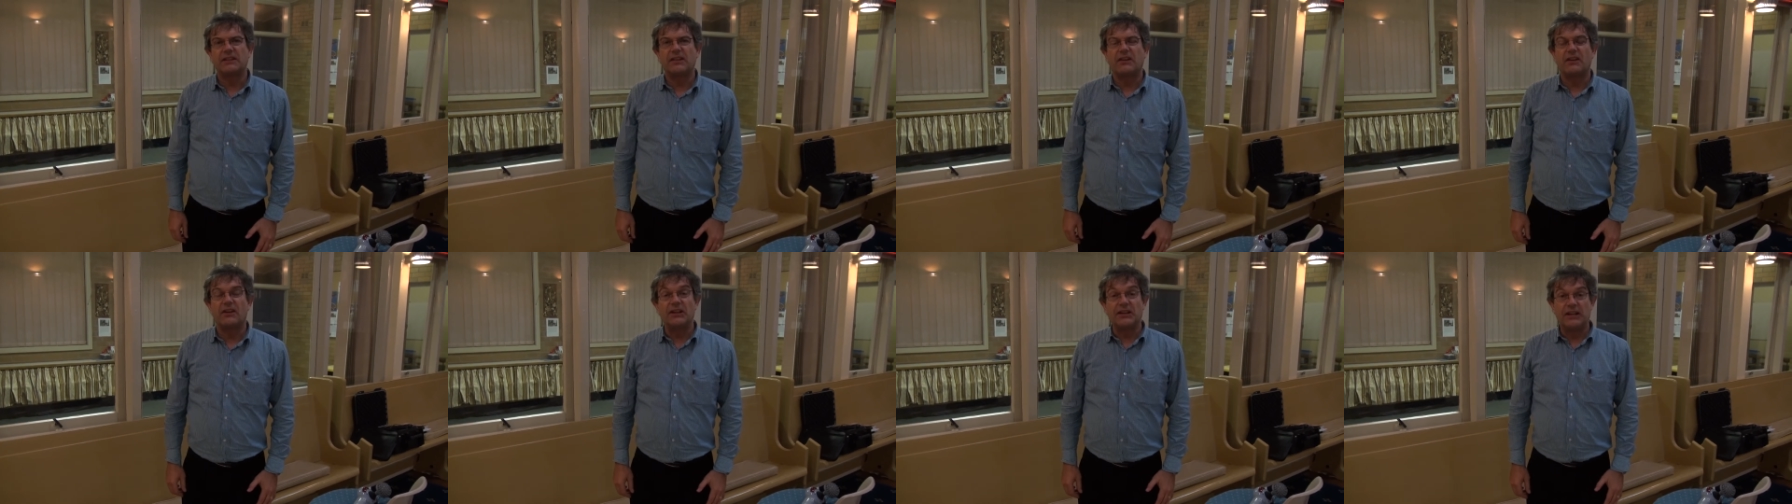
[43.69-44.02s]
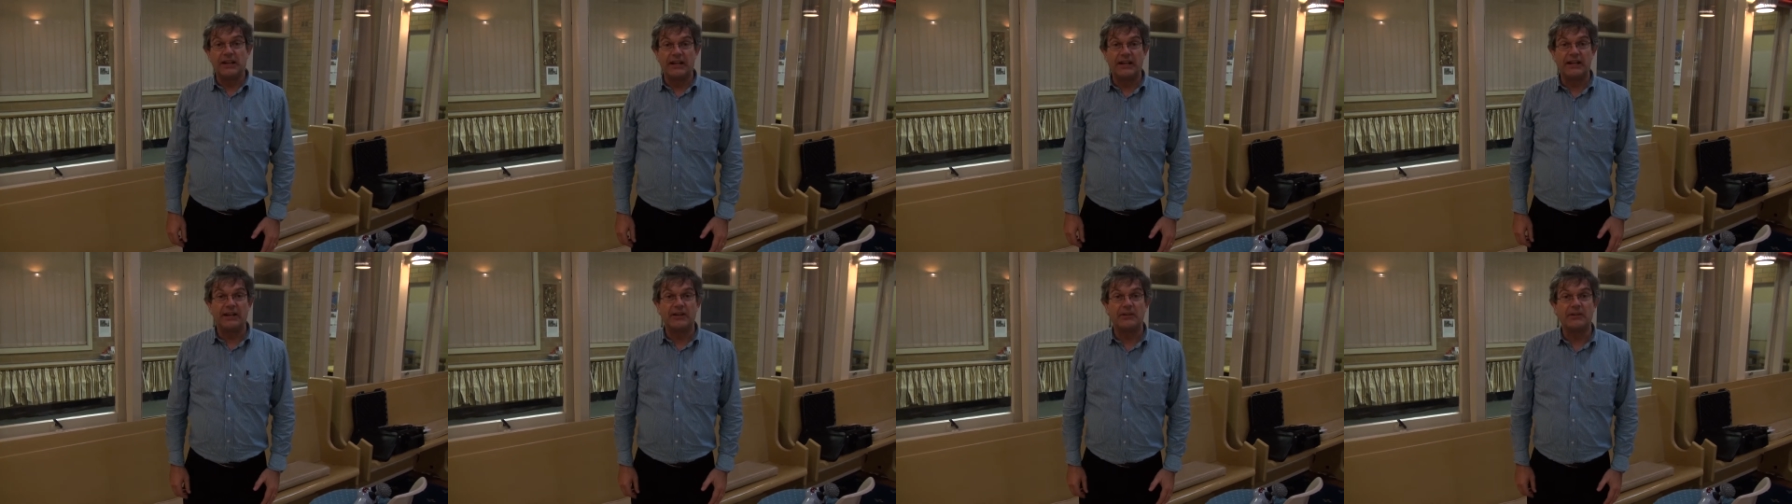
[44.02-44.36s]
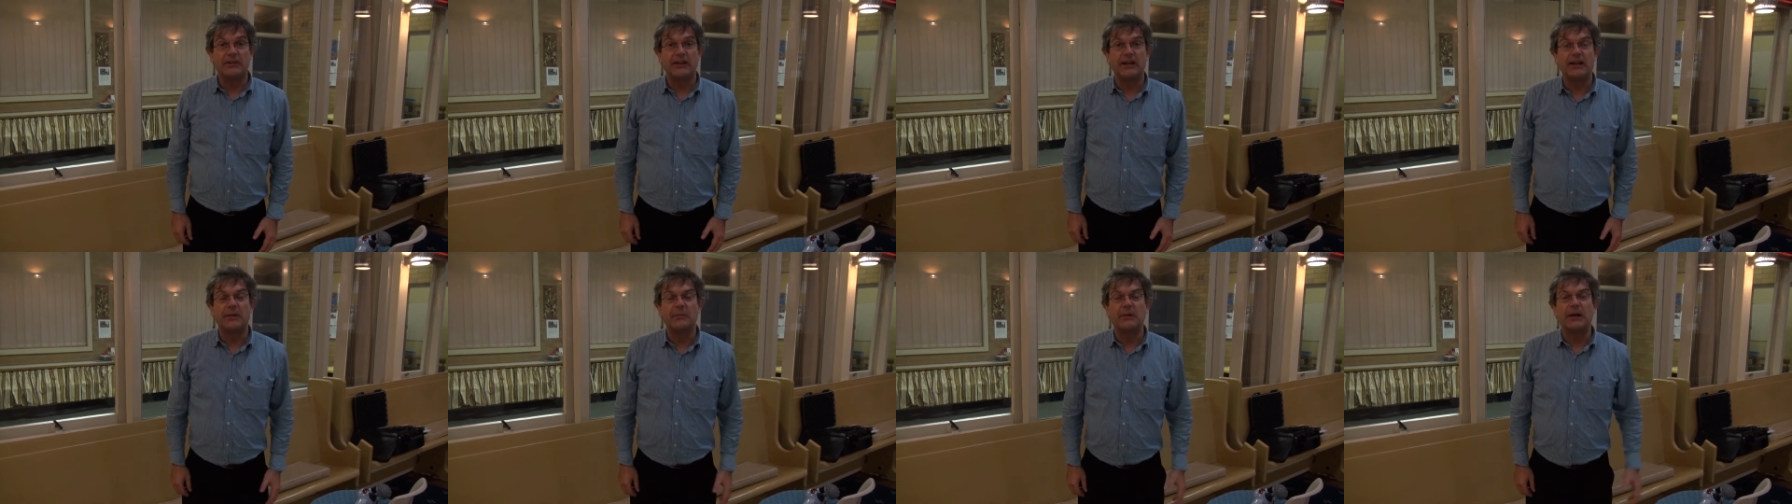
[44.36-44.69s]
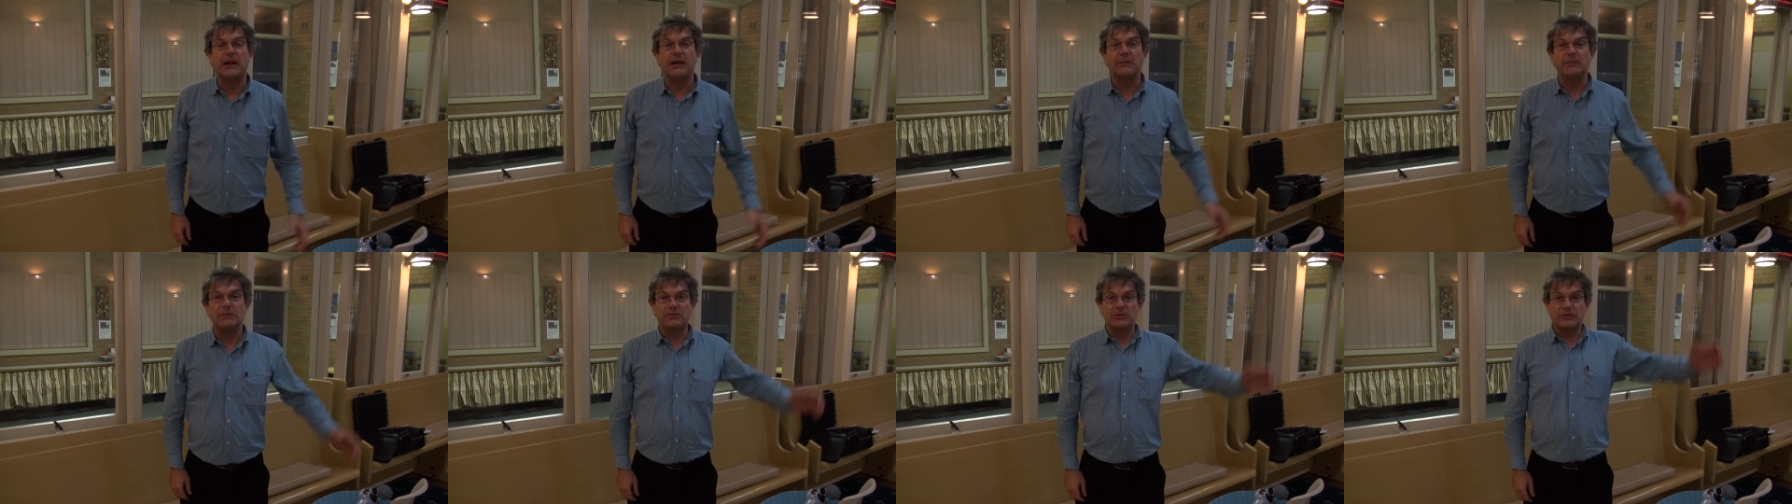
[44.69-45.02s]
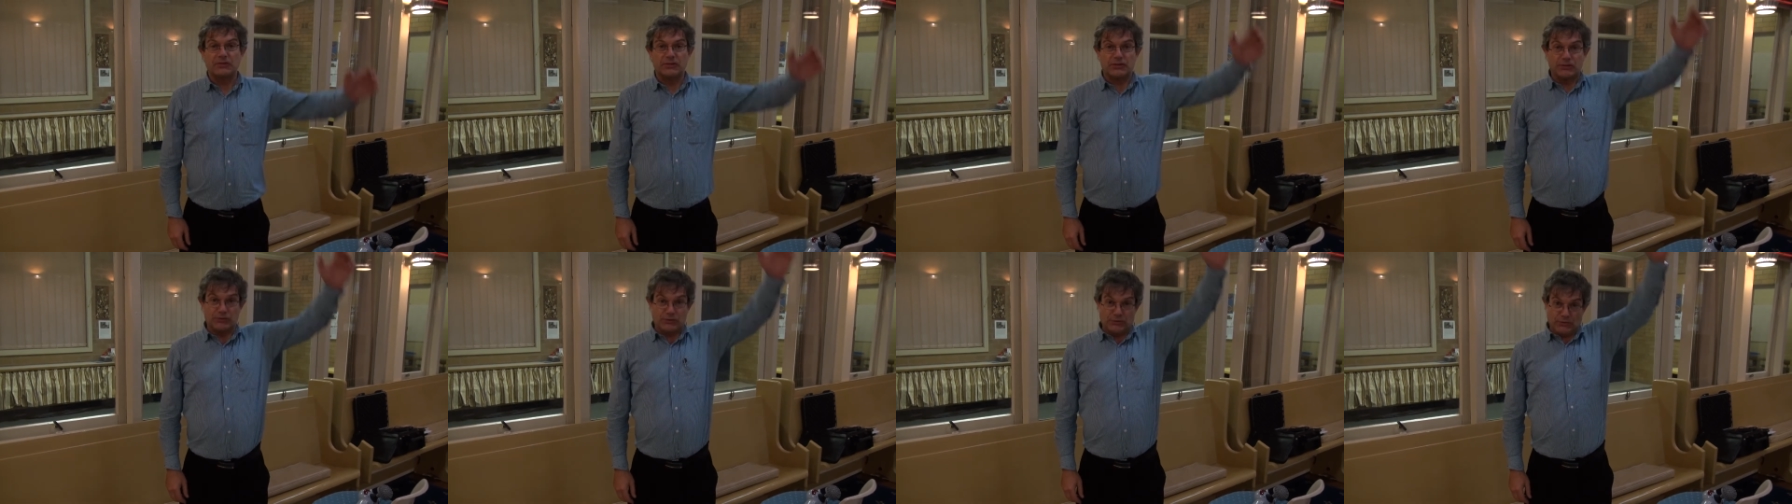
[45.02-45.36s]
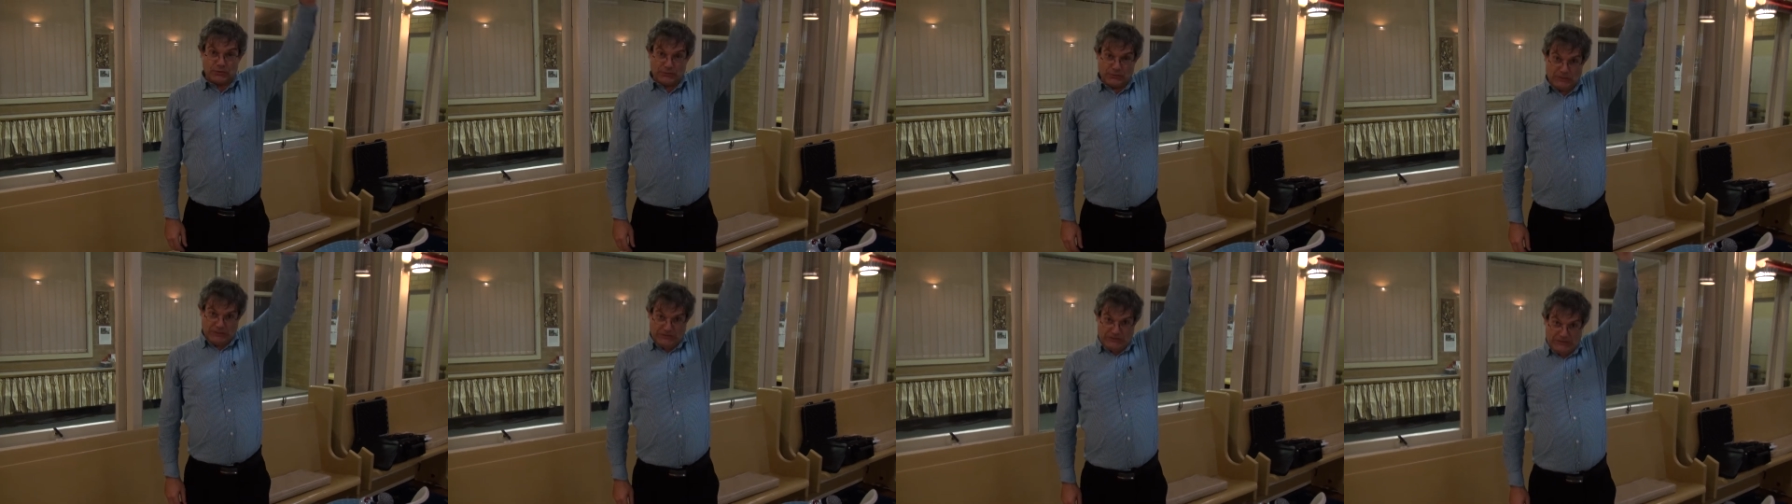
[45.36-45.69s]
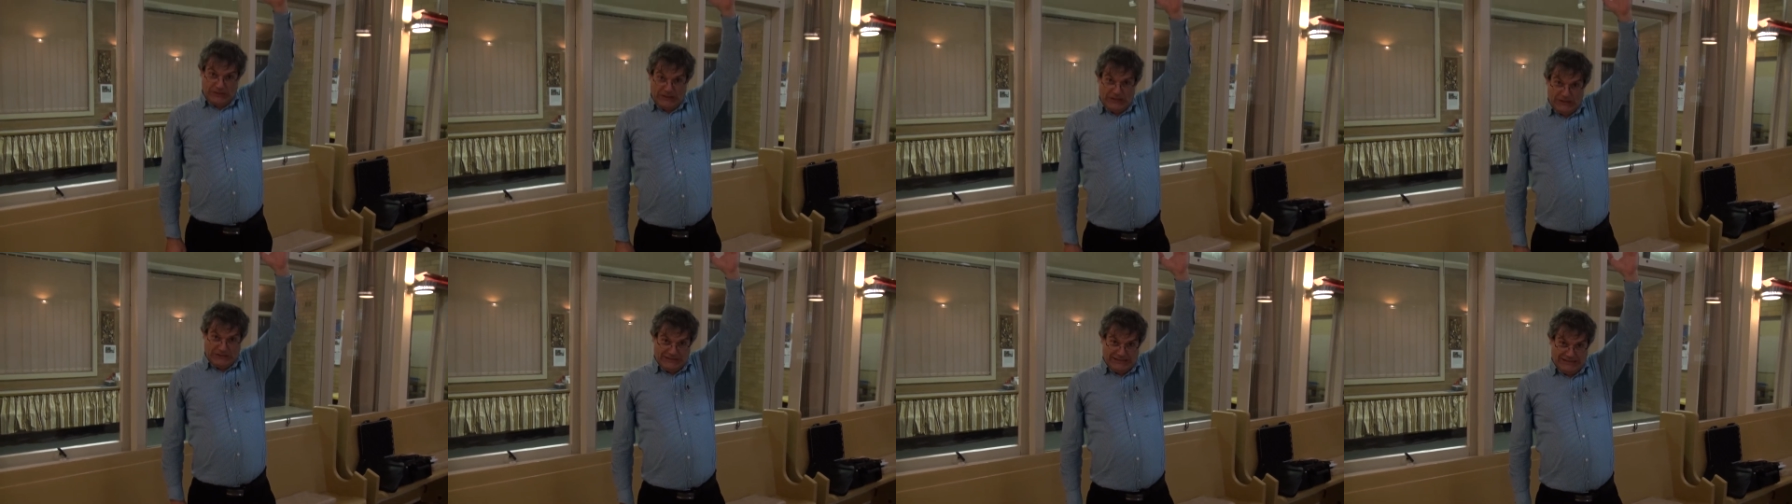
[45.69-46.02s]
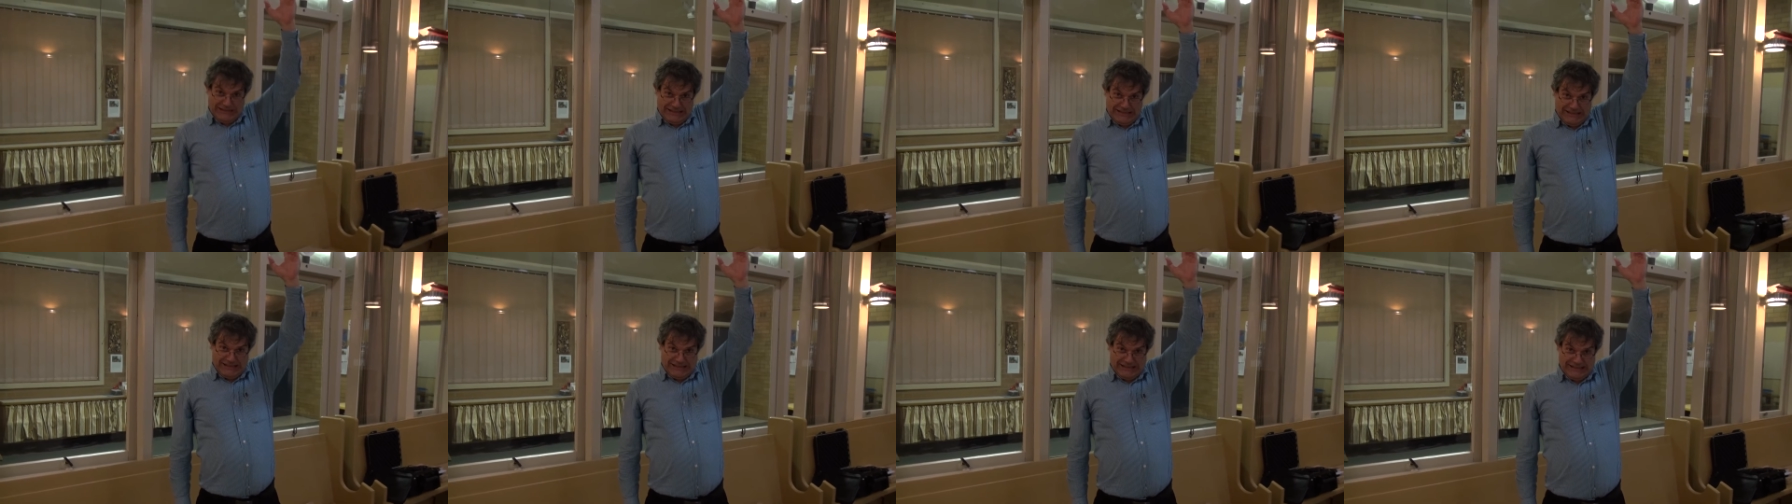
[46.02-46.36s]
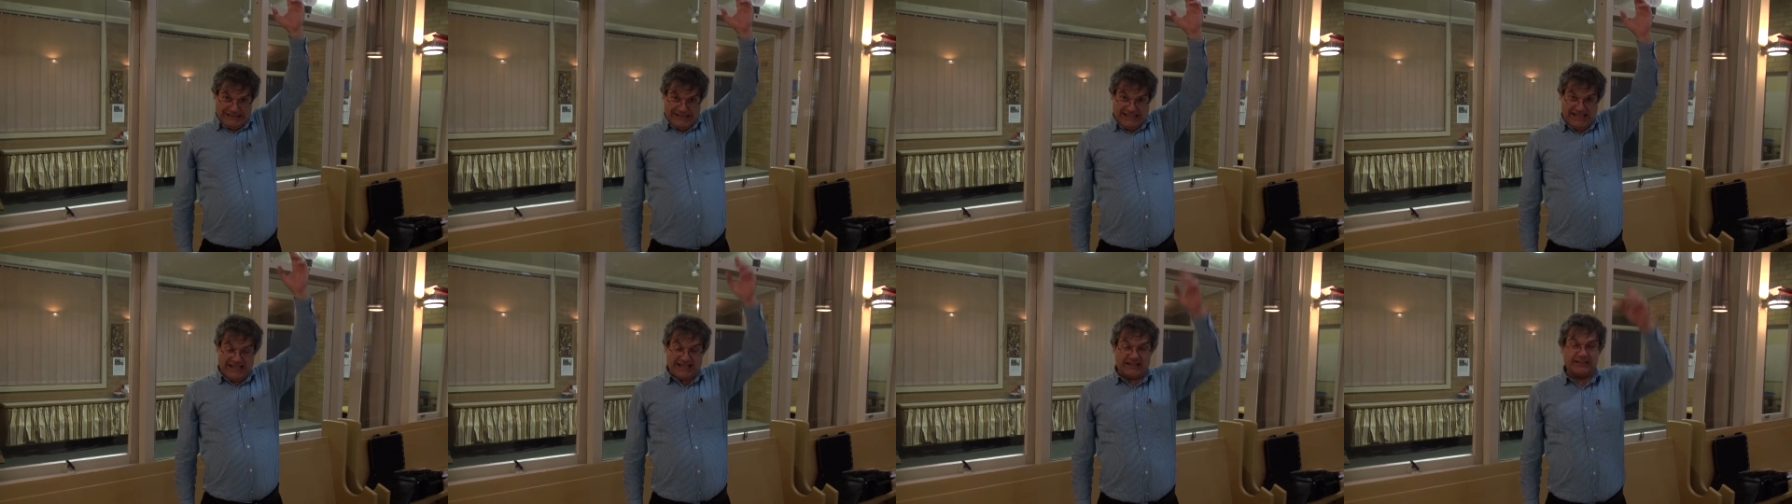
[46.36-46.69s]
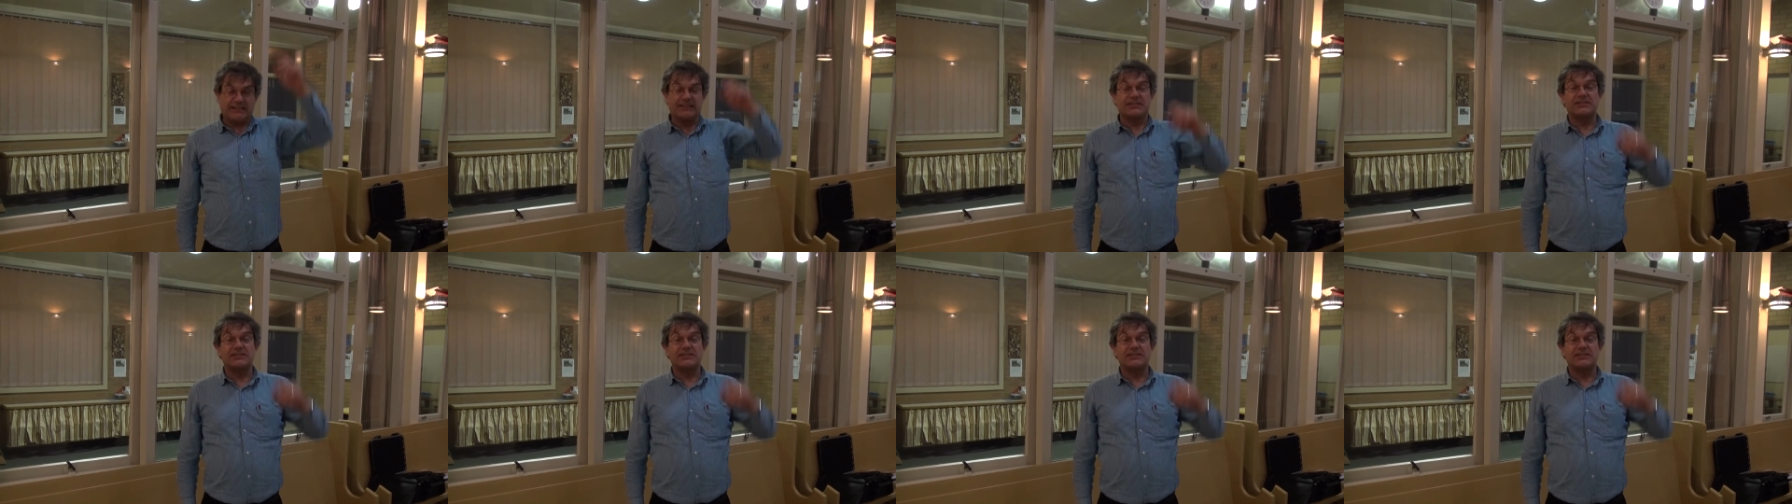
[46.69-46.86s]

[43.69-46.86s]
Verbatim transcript: I now am able to go to the, like that.